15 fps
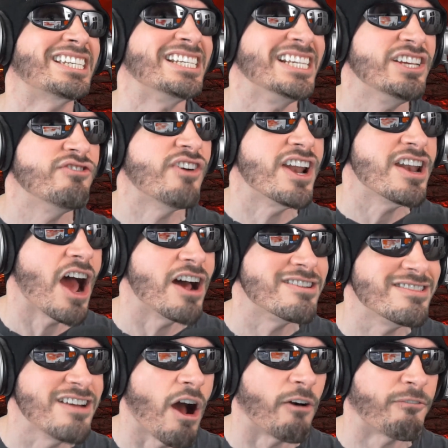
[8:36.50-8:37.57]
even
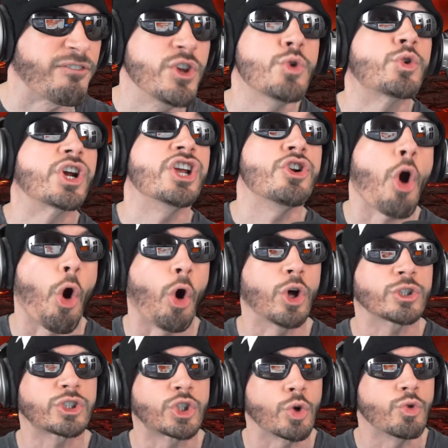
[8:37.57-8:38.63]
enough, you can
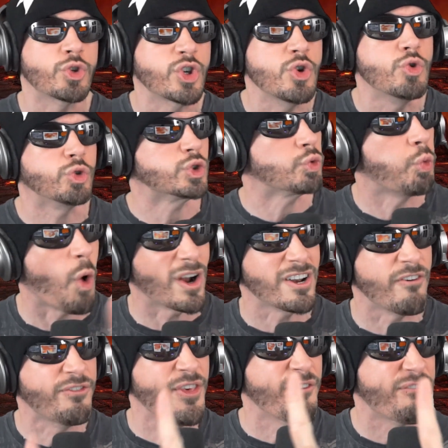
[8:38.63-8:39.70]
also use one
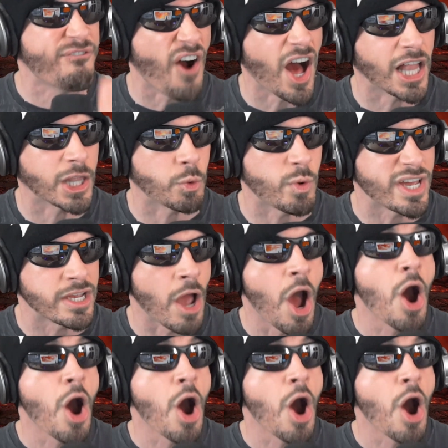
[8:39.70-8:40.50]
of the following